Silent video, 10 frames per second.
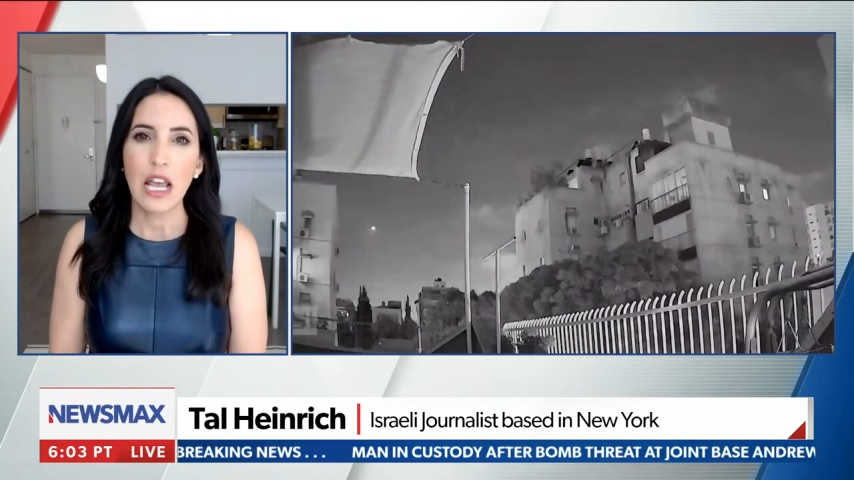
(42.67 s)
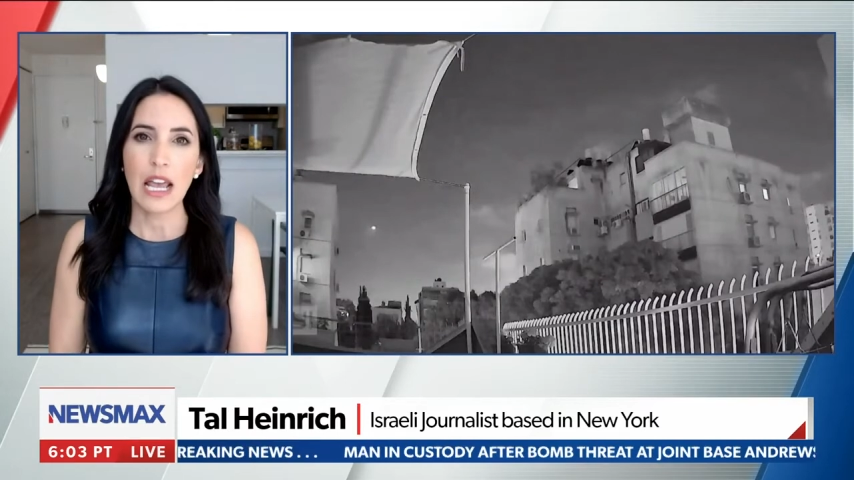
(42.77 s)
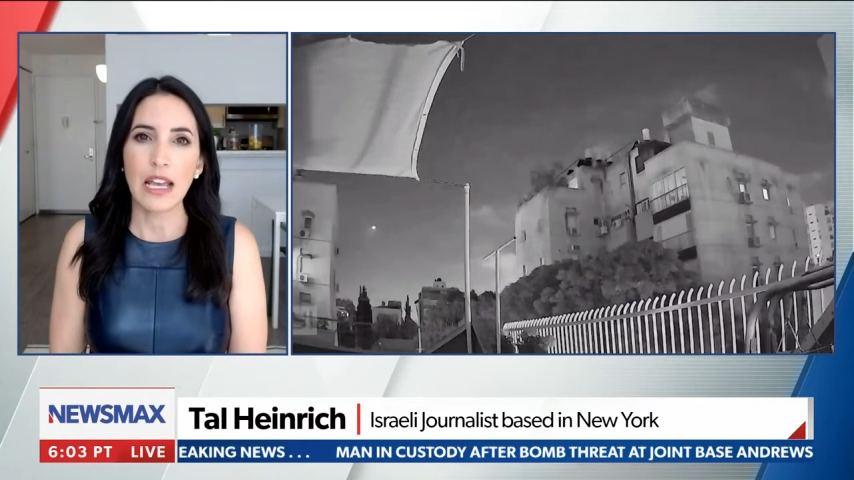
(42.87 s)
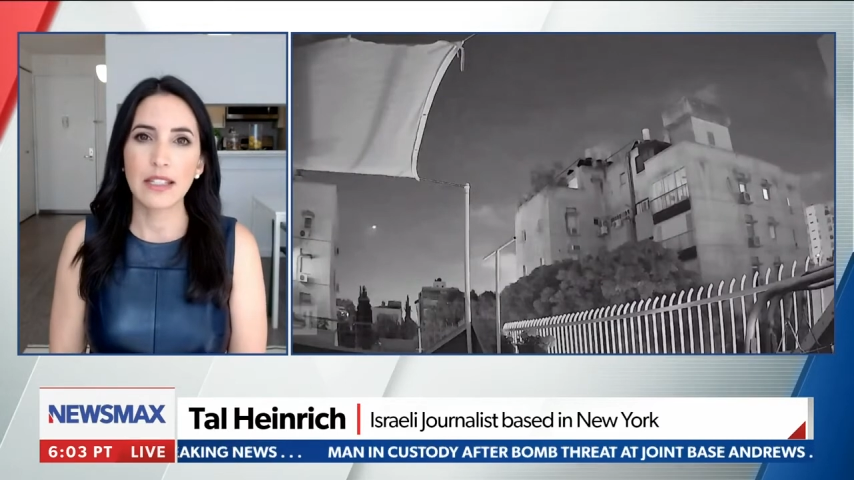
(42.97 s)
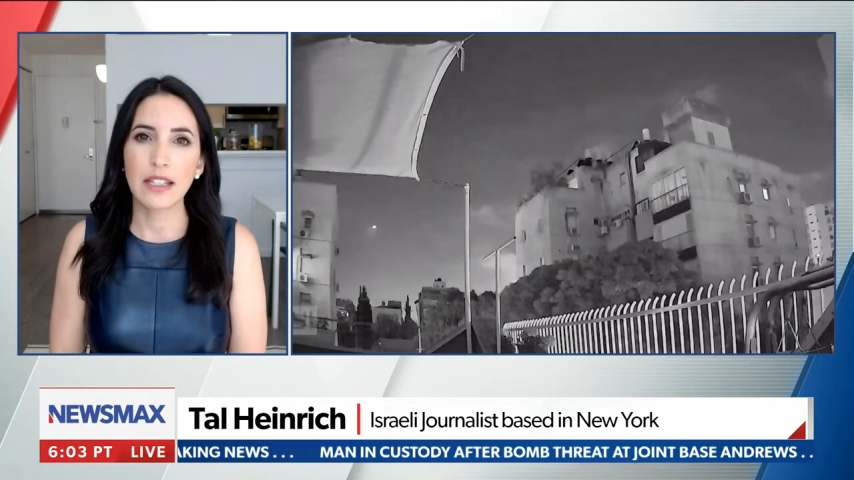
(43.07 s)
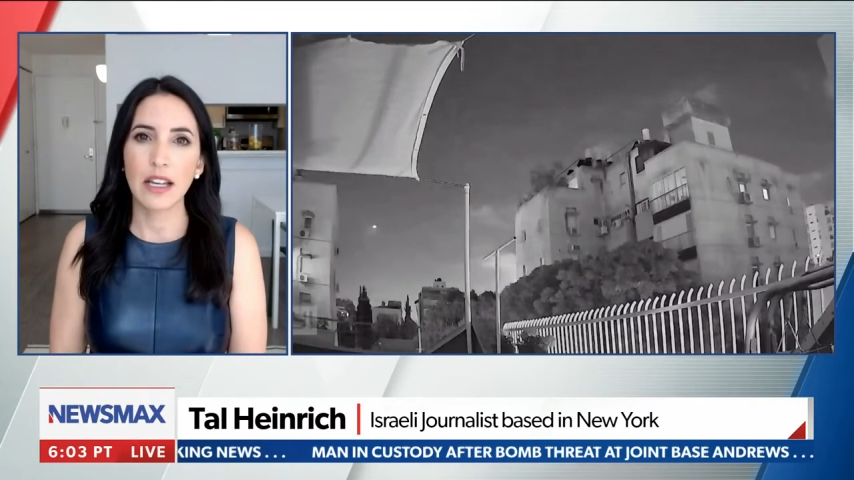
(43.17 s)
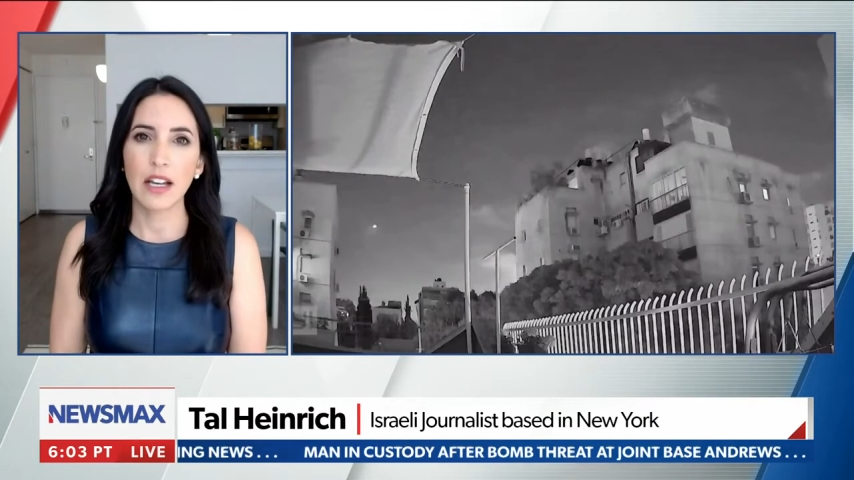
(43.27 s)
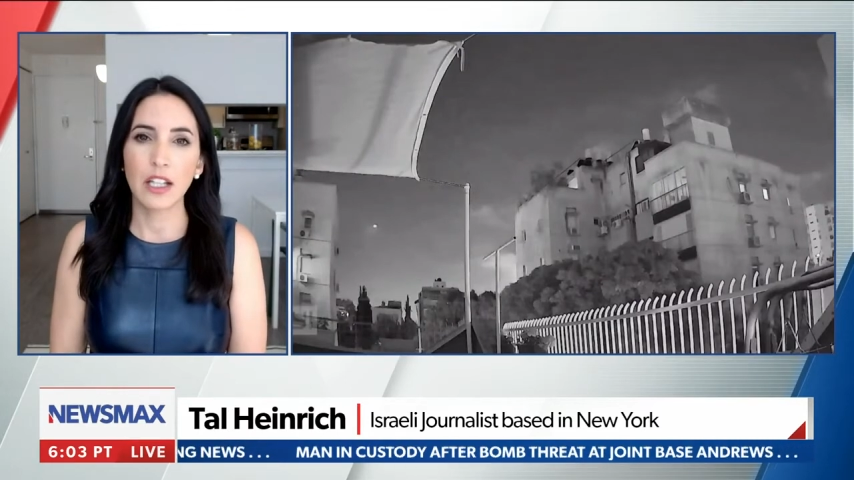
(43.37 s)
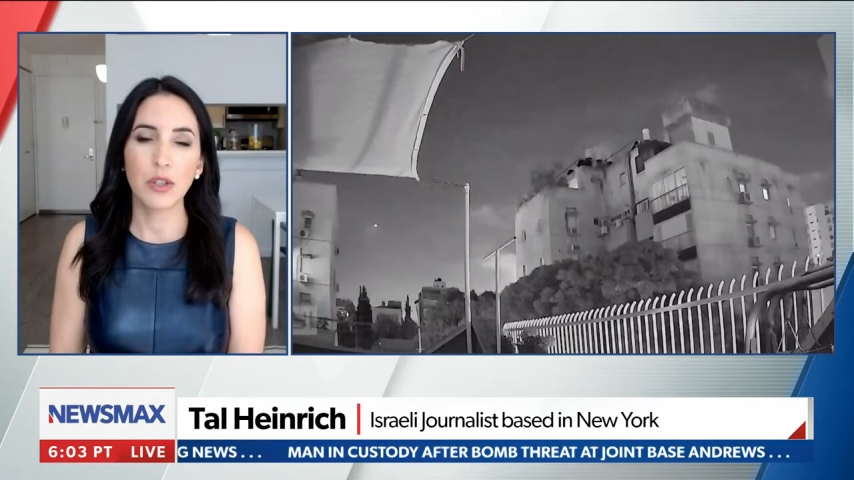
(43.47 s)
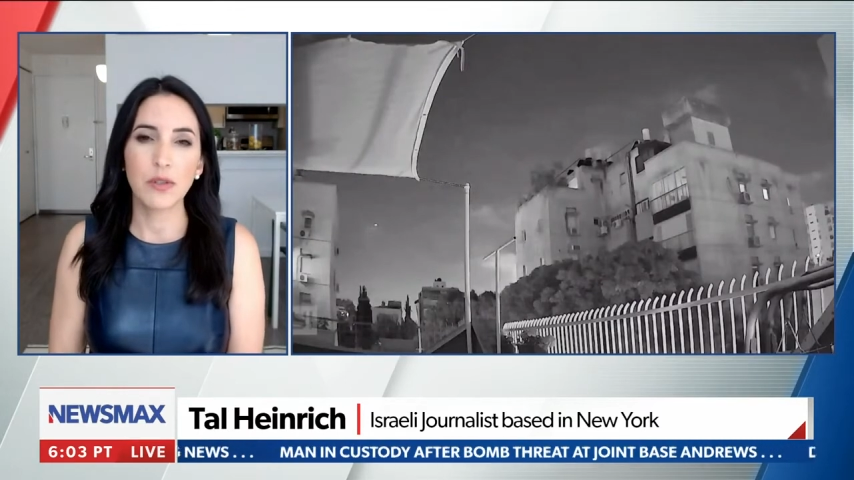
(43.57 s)
As
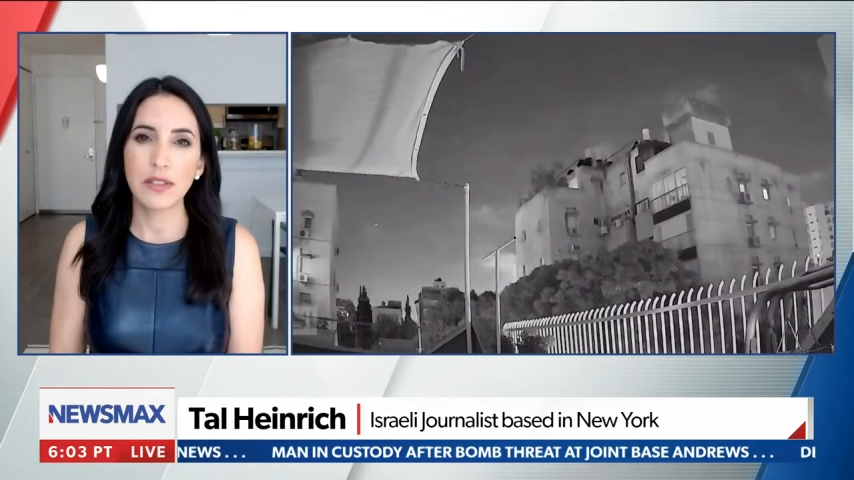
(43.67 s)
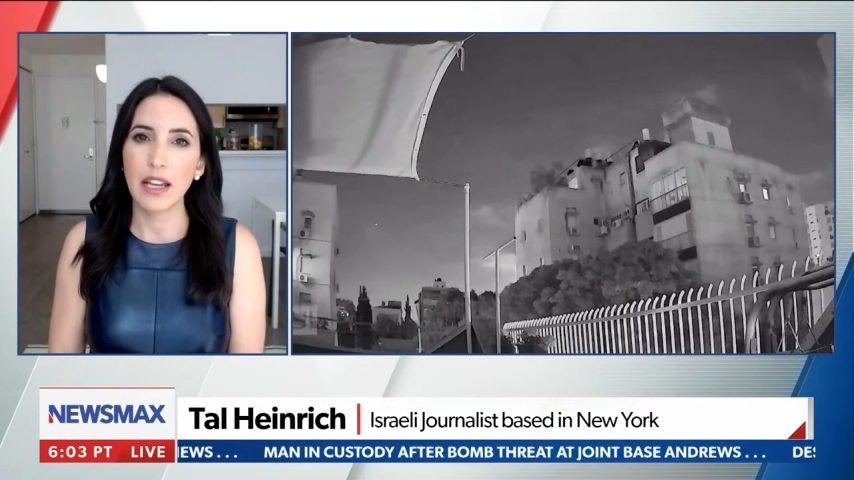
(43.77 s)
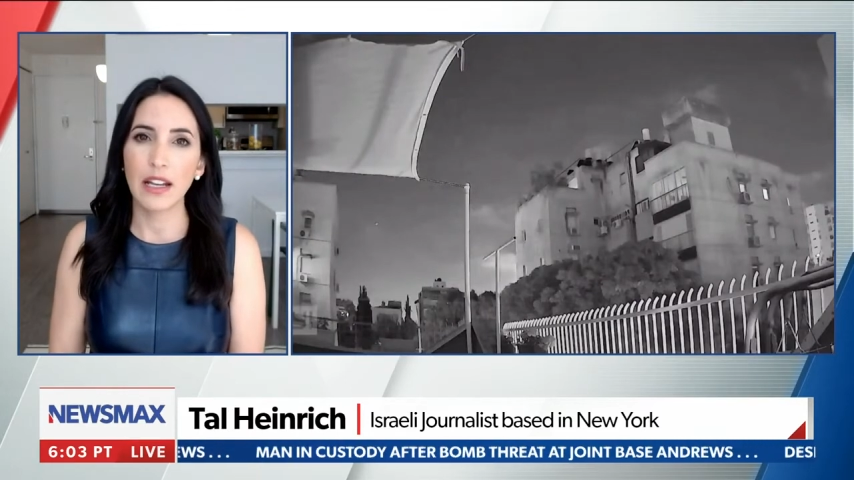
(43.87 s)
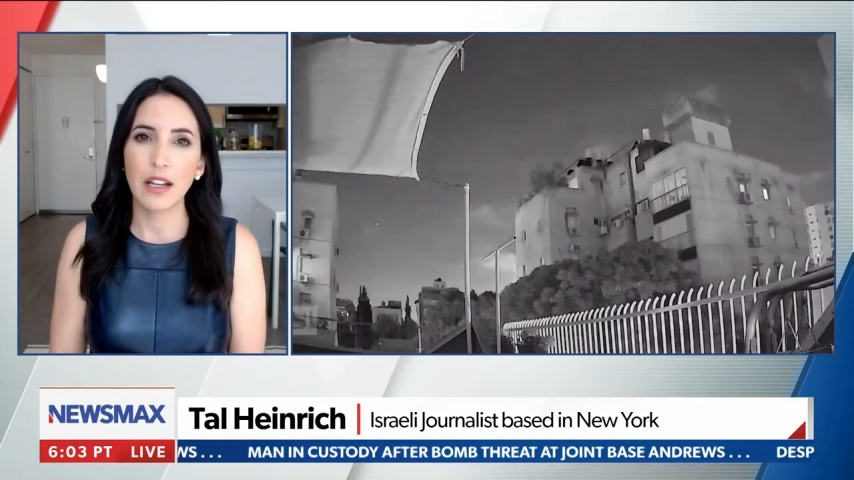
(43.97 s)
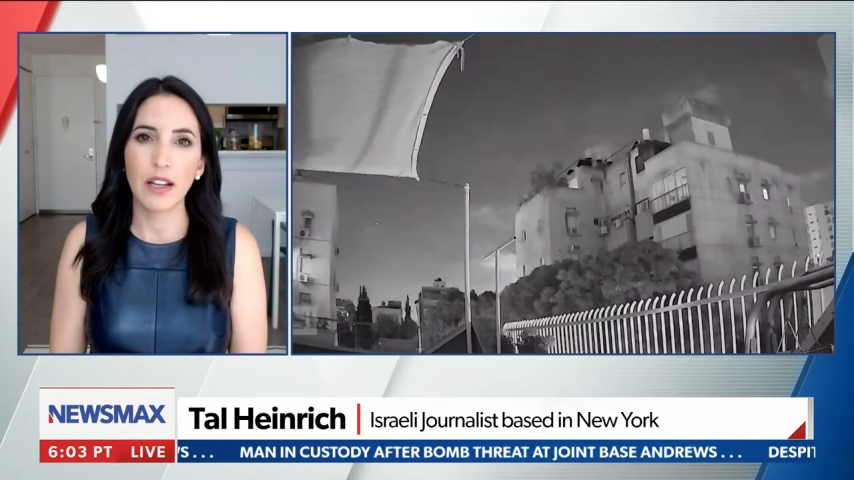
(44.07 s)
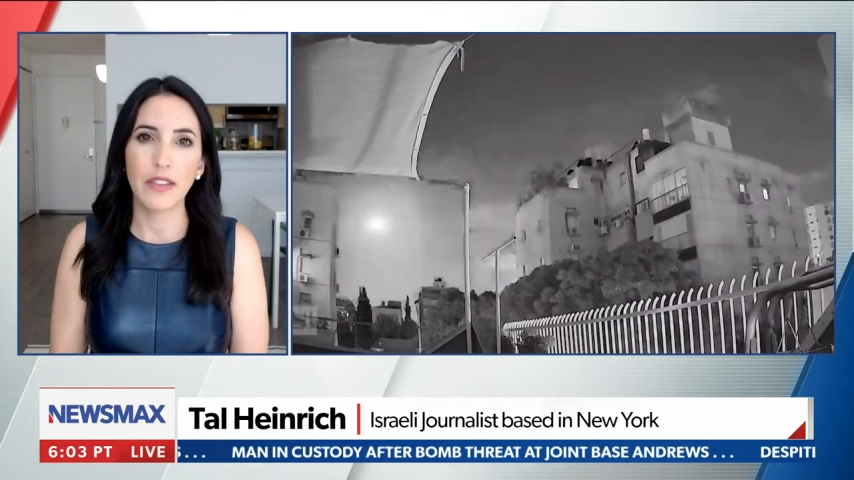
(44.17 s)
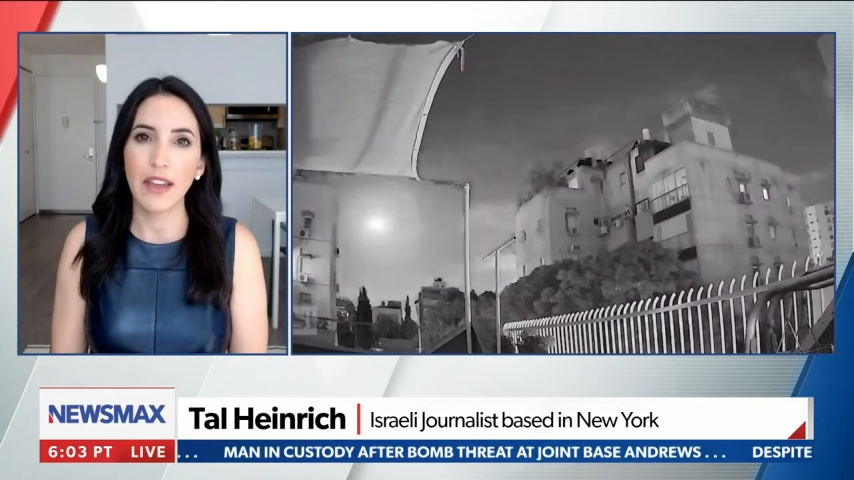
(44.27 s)
uh, you said, uh,